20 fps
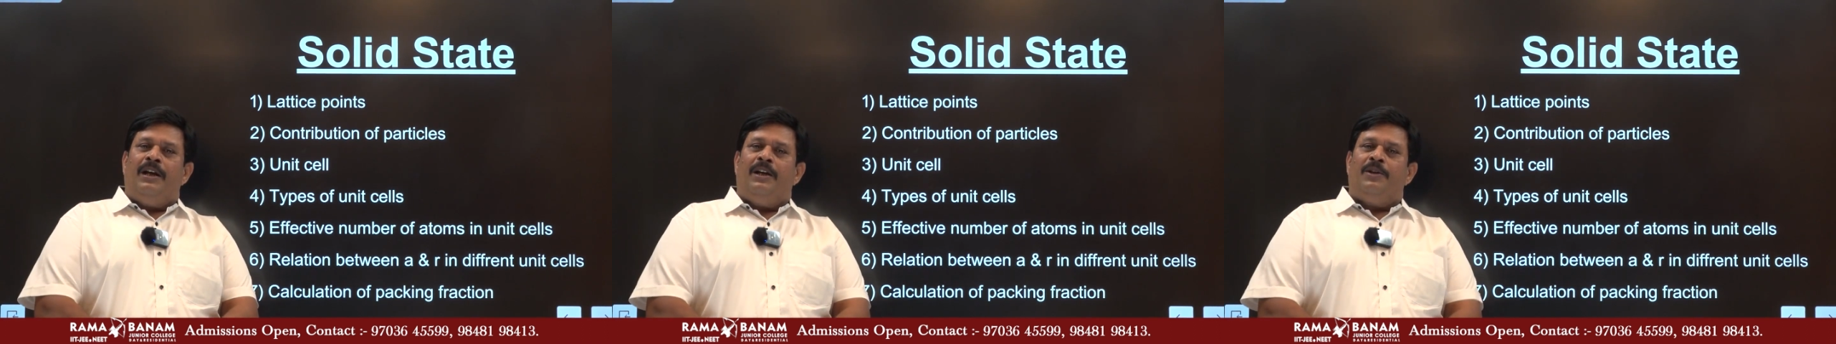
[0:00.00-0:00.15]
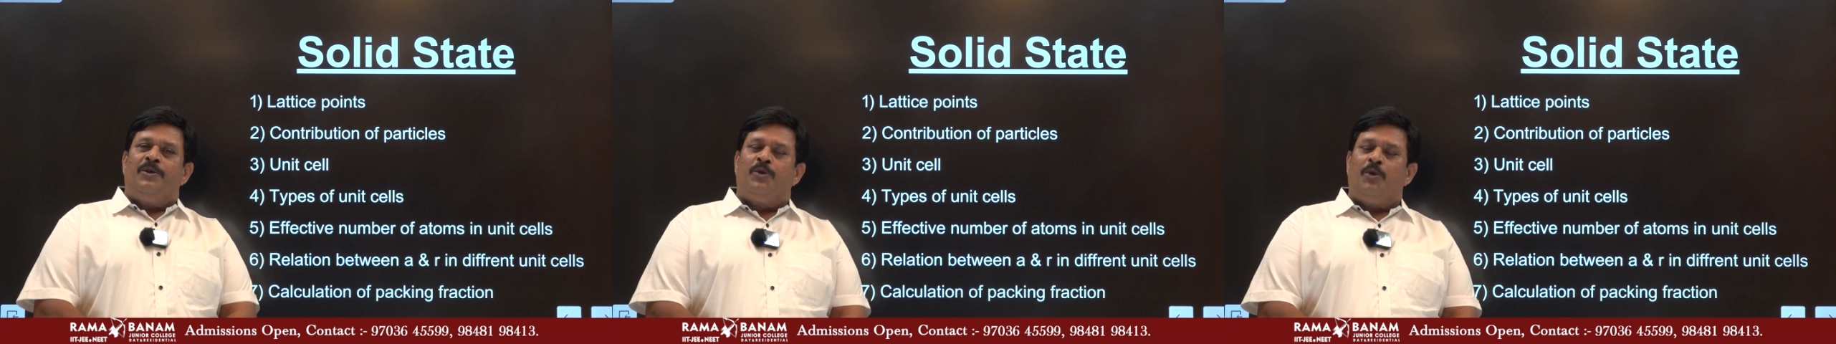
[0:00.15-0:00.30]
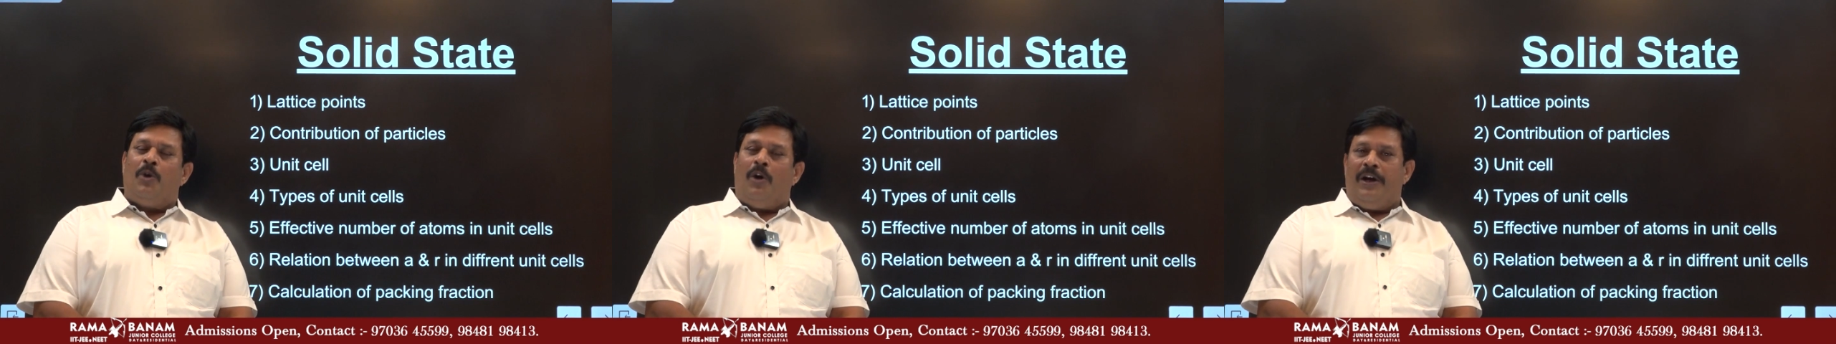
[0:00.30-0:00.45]

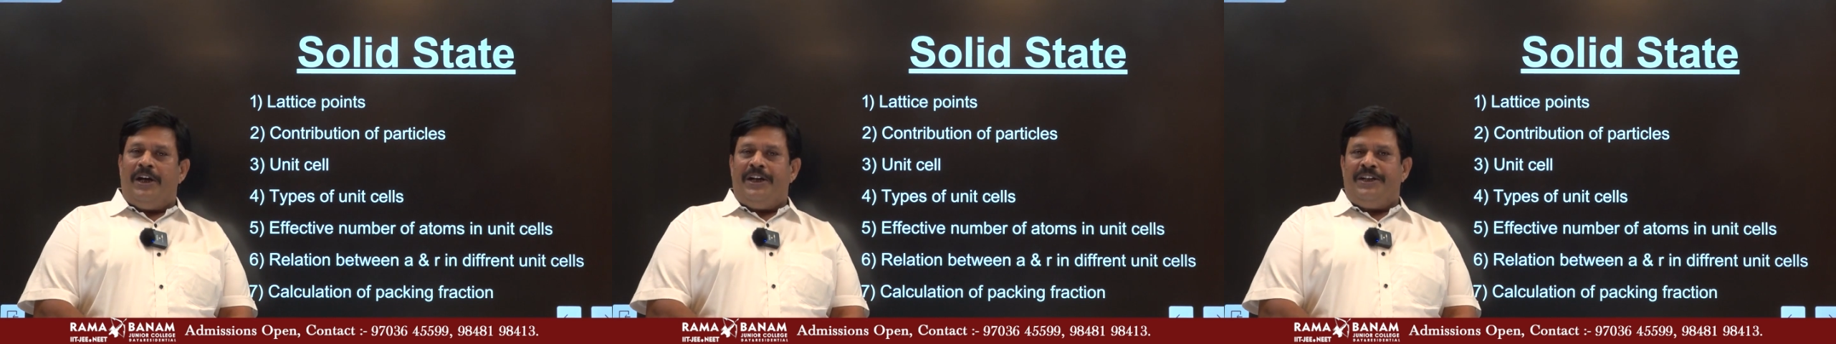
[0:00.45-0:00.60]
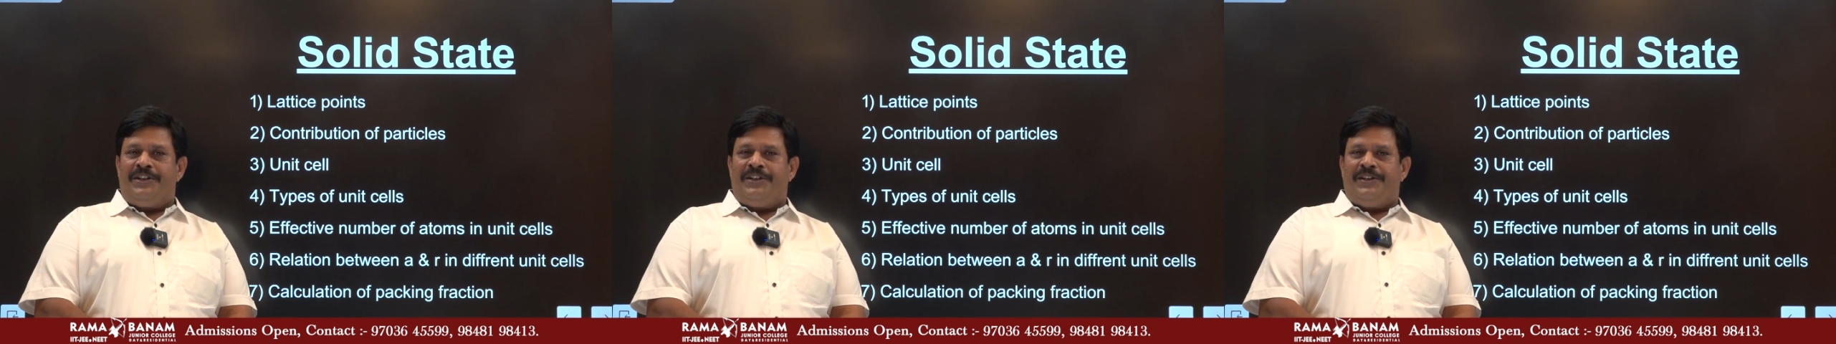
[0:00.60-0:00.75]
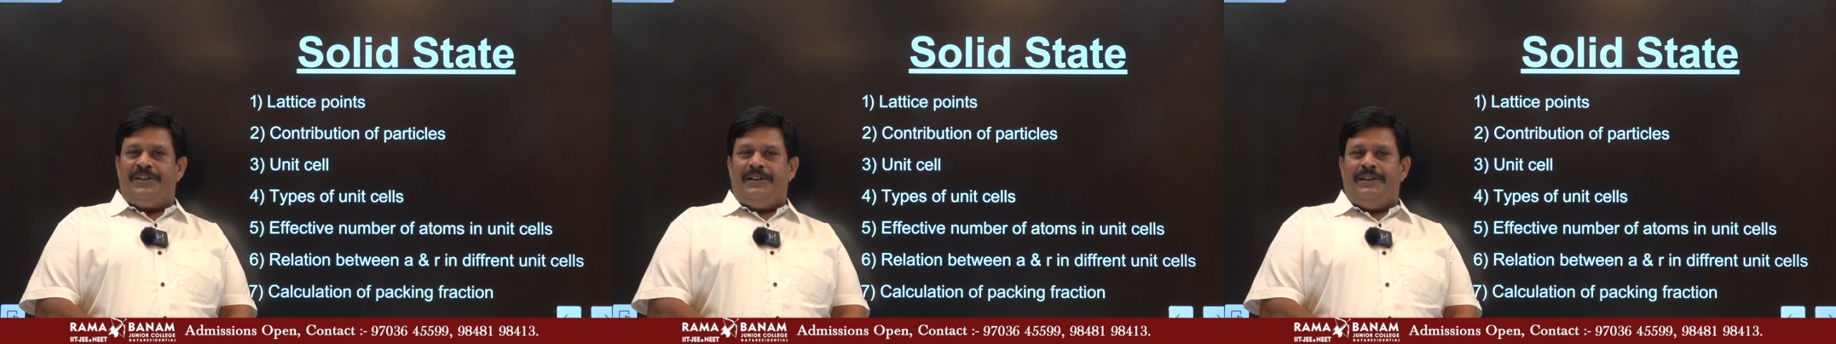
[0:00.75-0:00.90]

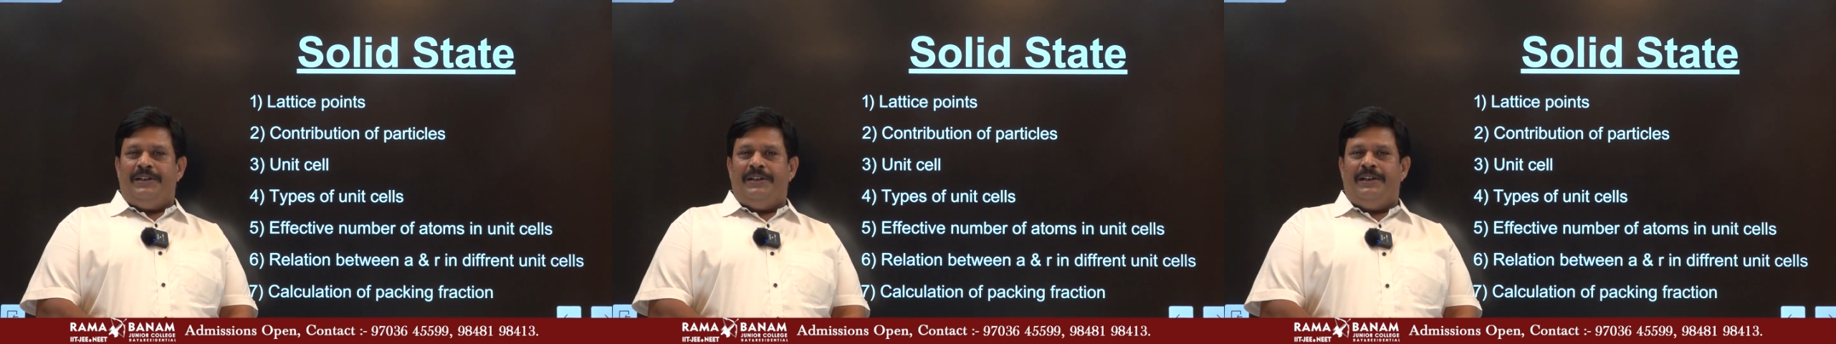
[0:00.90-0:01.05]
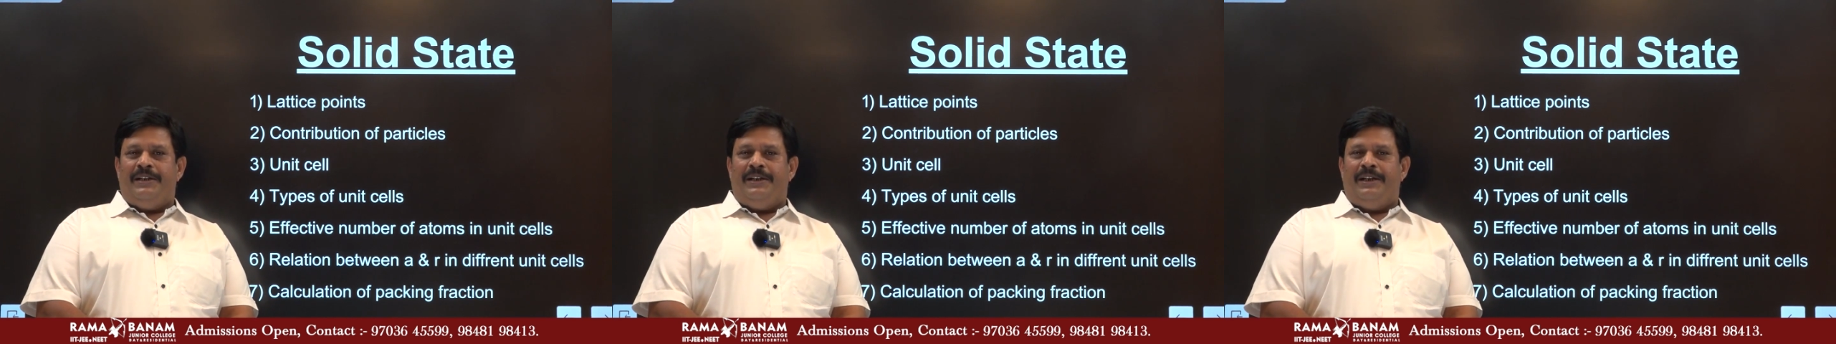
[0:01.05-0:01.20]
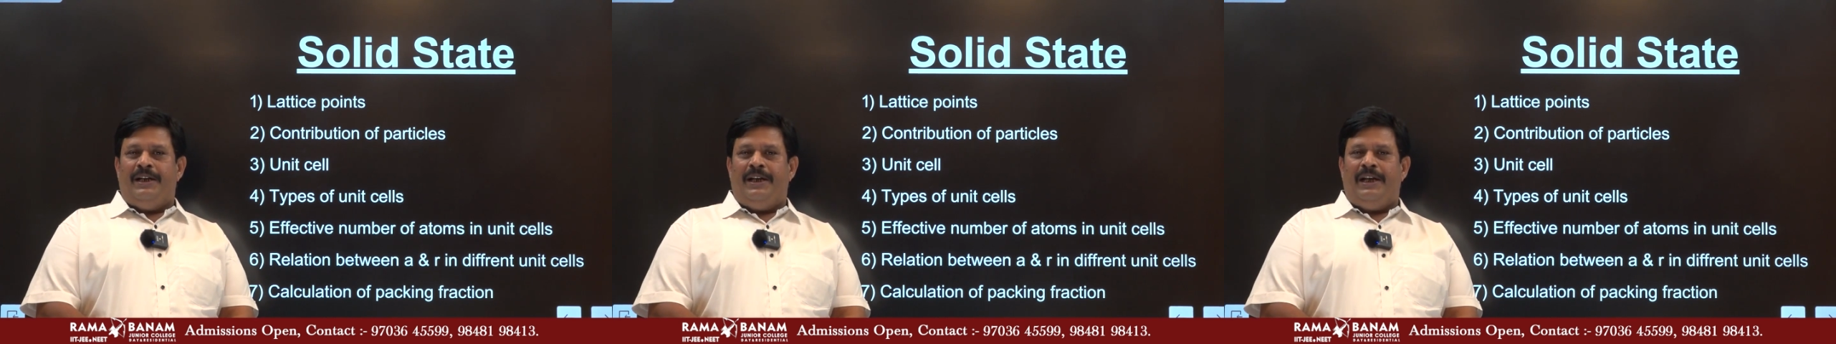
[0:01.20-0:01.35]
solids,
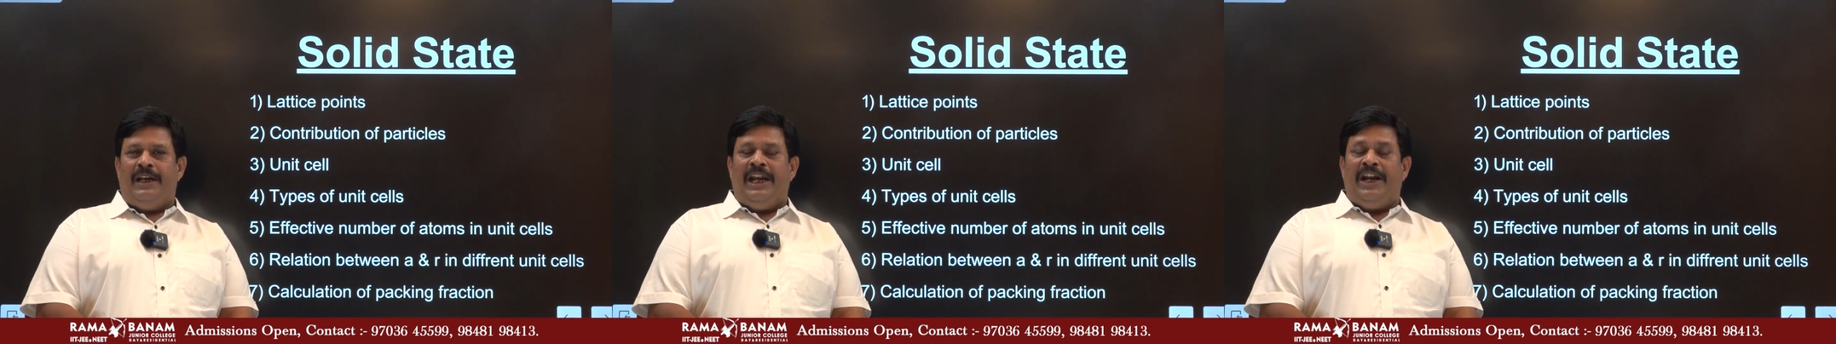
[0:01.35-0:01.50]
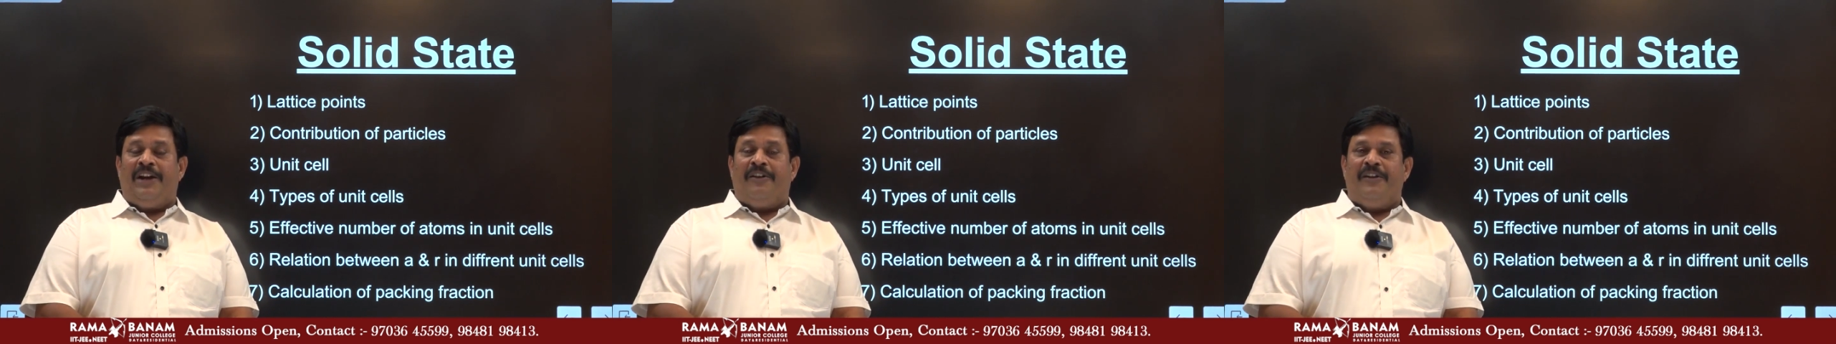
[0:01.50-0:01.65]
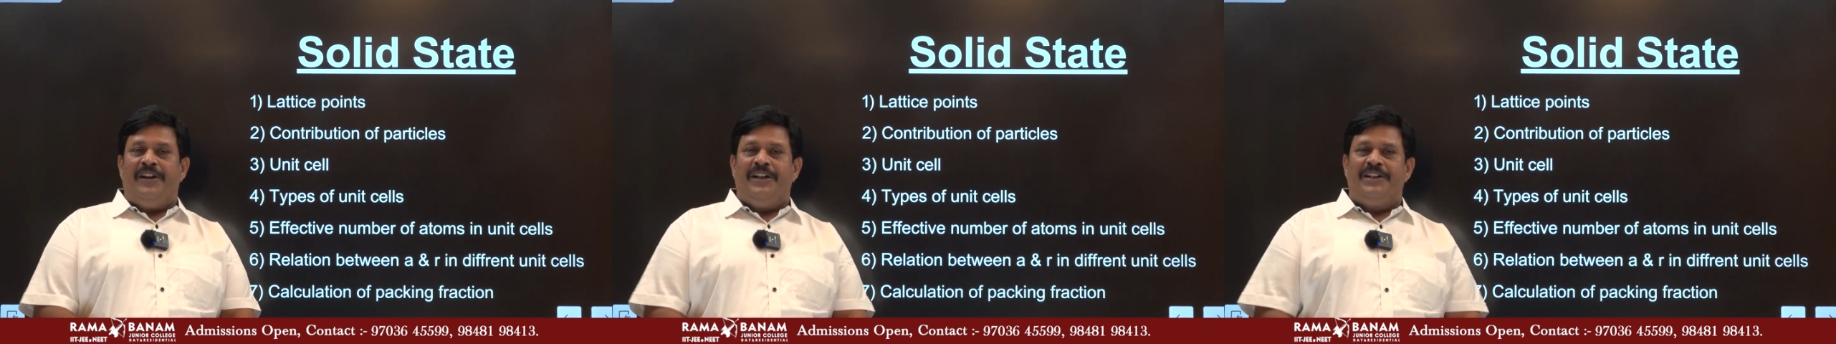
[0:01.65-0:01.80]

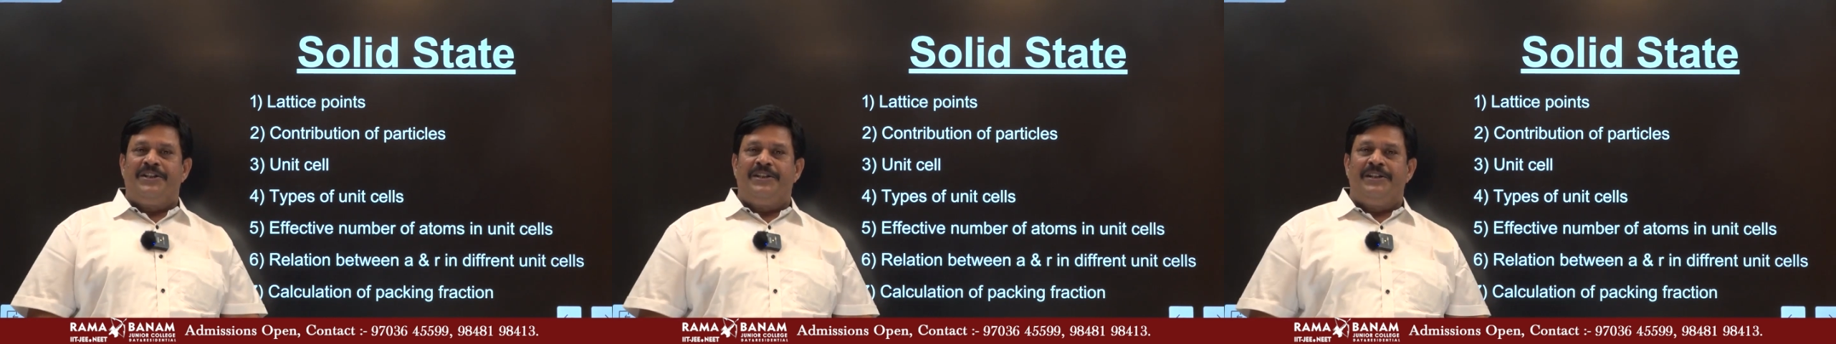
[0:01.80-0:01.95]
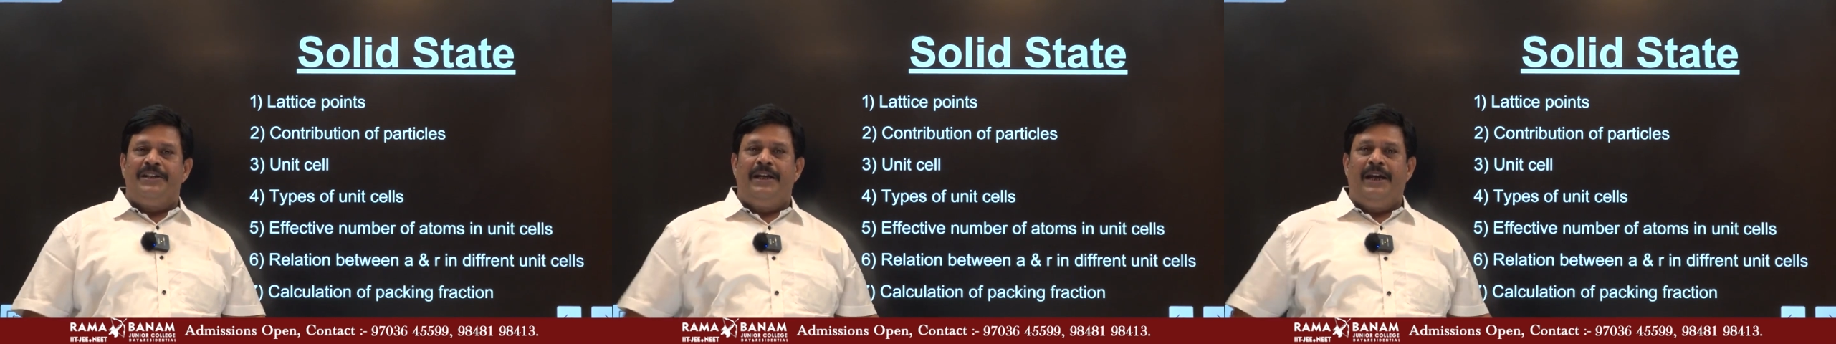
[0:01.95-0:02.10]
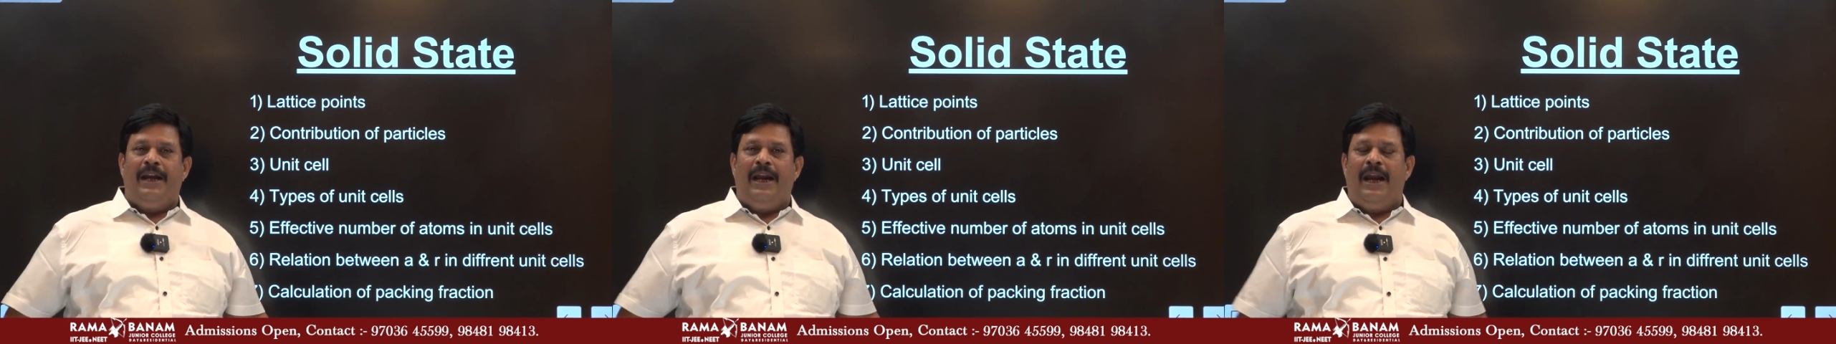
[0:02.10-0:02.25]
liquids